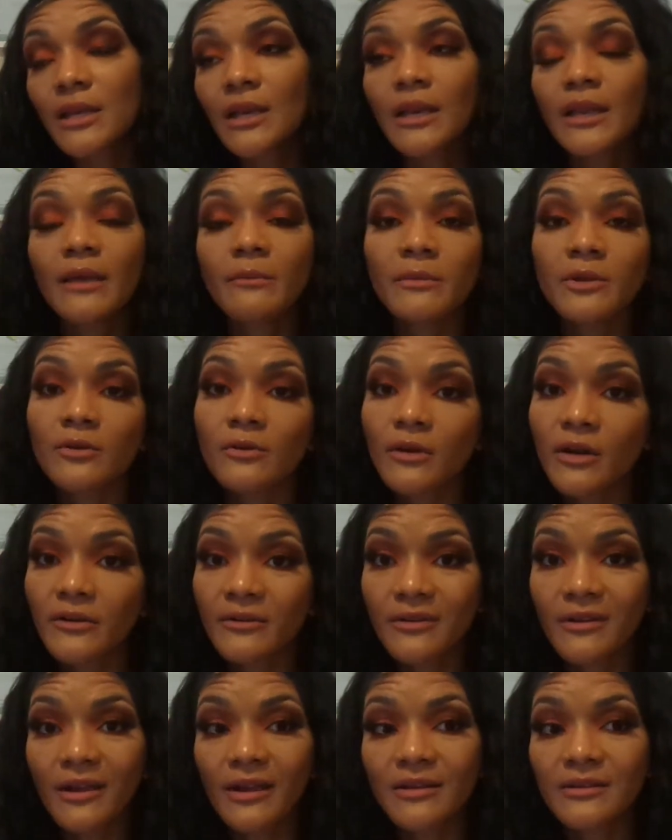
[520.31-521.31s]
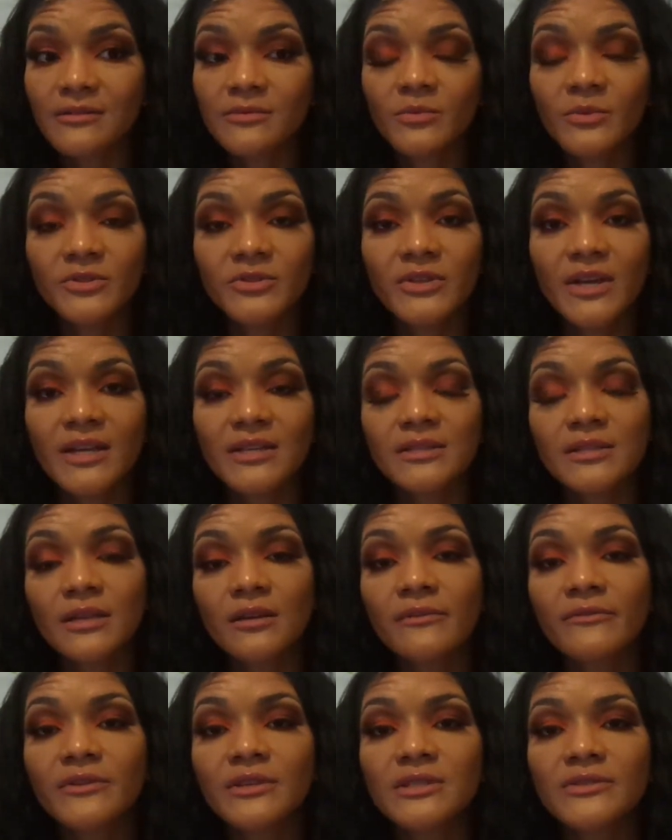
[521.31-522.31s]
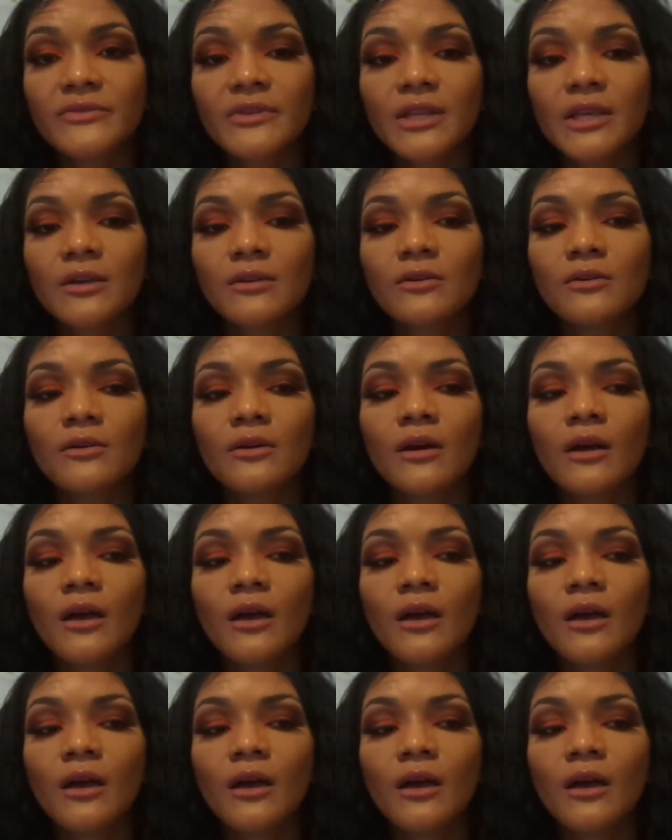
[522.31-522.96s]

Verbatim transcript: Let me know how you guys, what you guys think of this video.